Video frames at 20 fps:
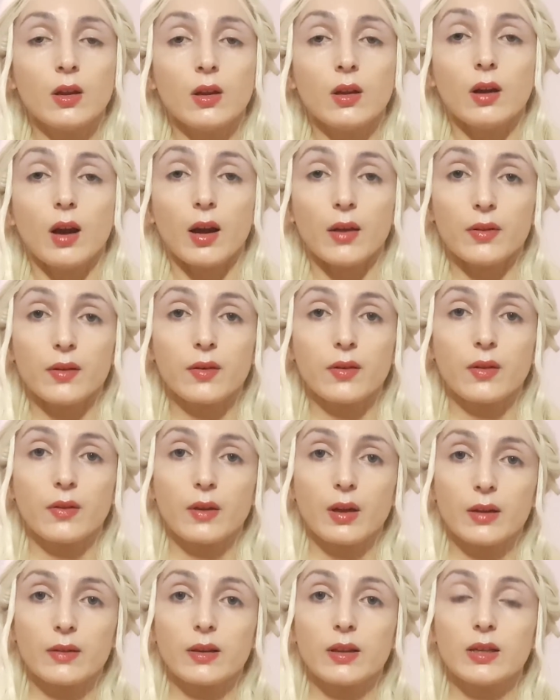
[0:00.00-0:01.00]
Other than
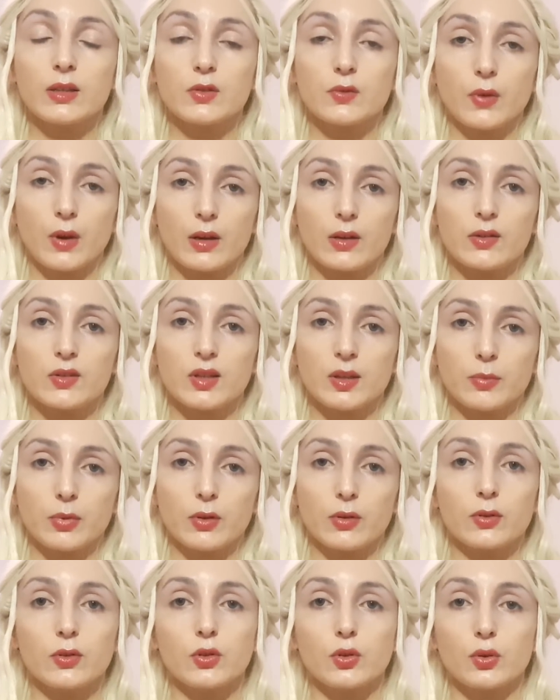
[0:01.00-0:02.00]
that, it's very
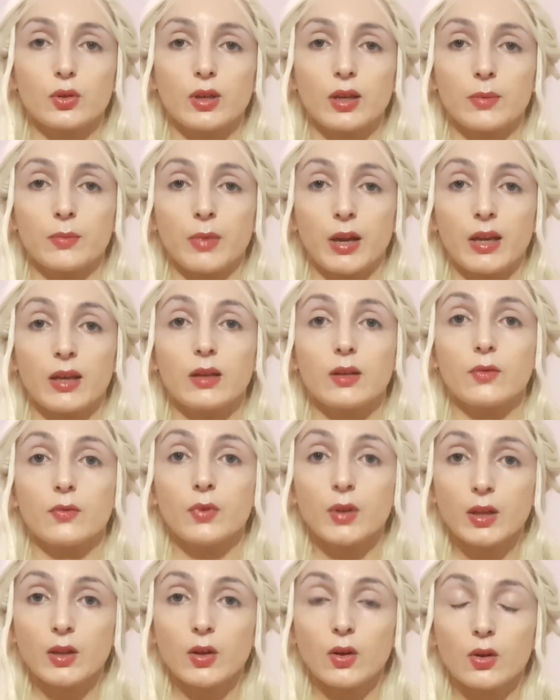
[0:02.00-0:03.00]
simple. You can make
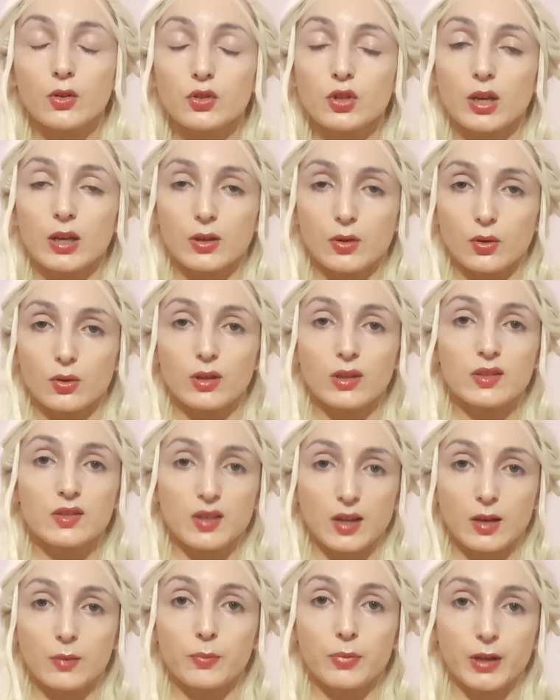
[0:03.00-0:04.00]
videos and you can
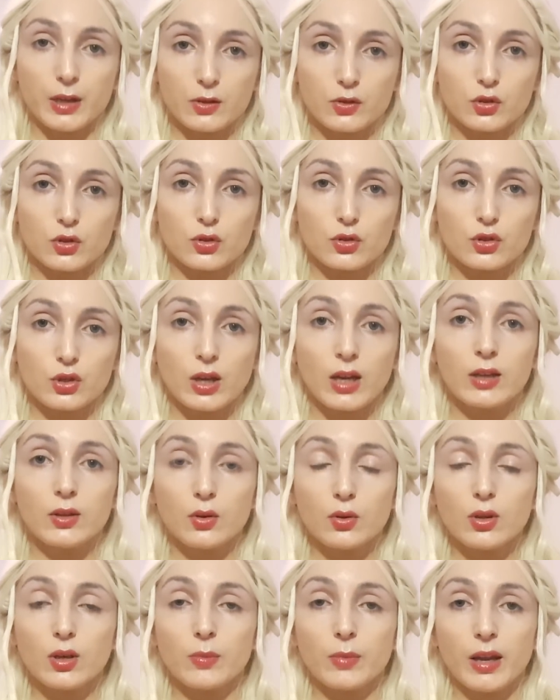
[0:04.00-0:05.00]
sell pictures
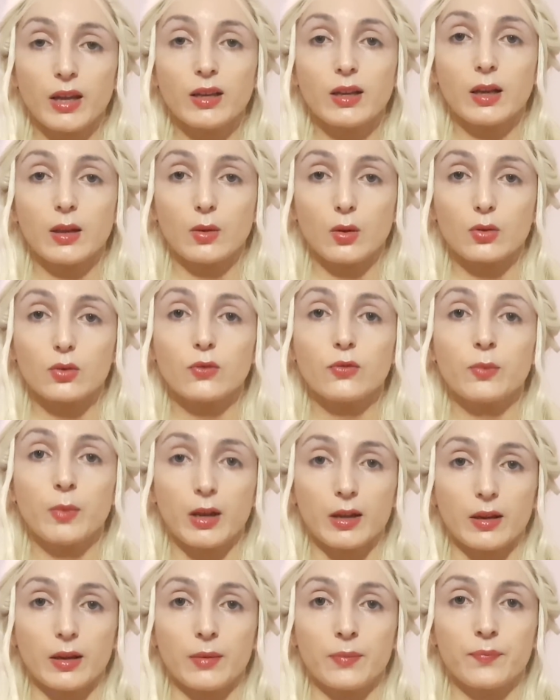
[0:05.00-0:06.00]
and you can make a lot of
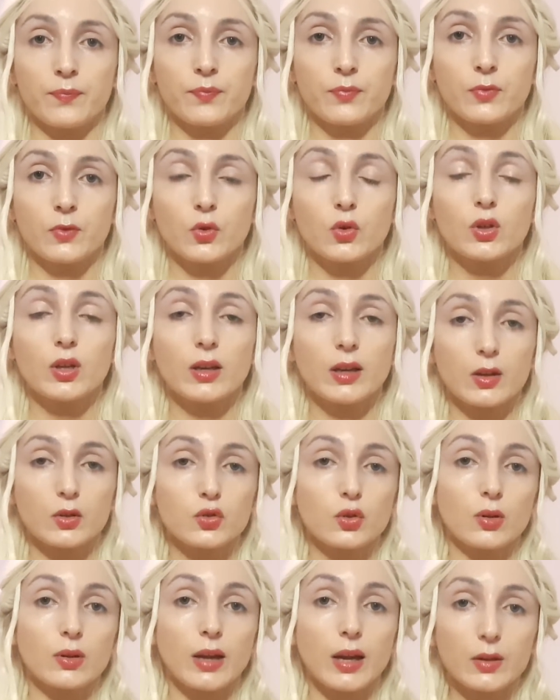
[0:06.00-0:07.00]
money. You can
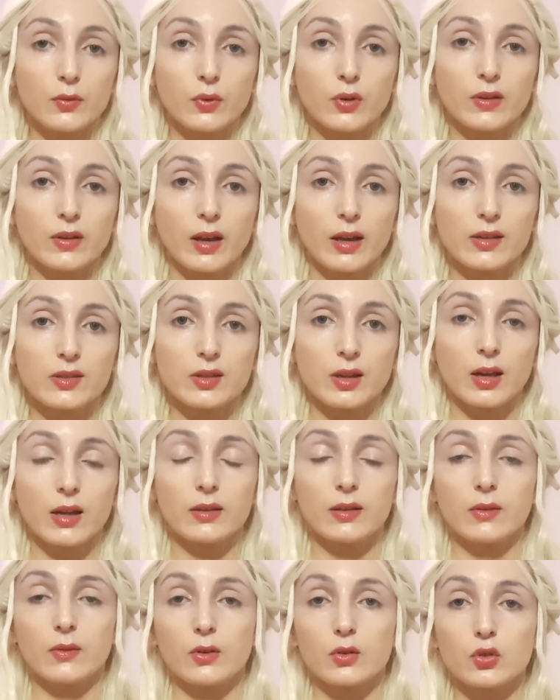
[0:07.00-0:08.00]
actually advertise
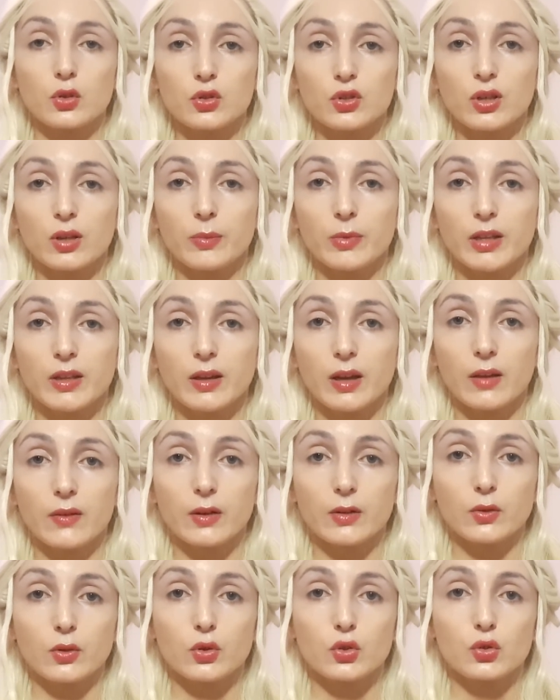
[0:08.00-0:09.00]
that in the social media
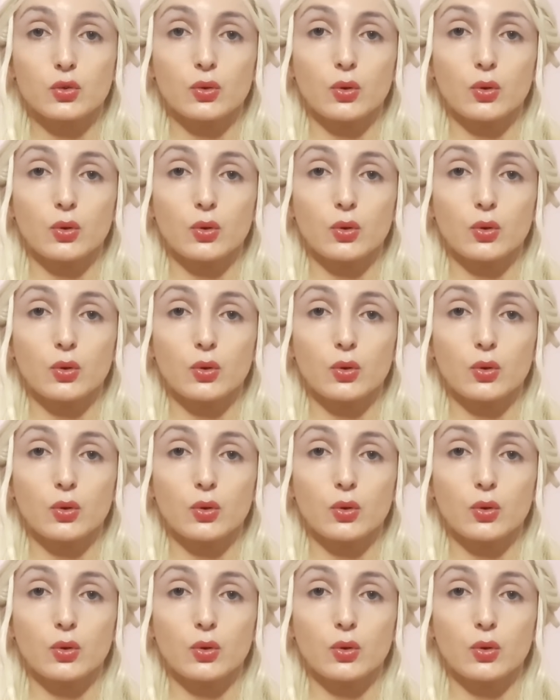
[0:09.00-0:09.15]
that you should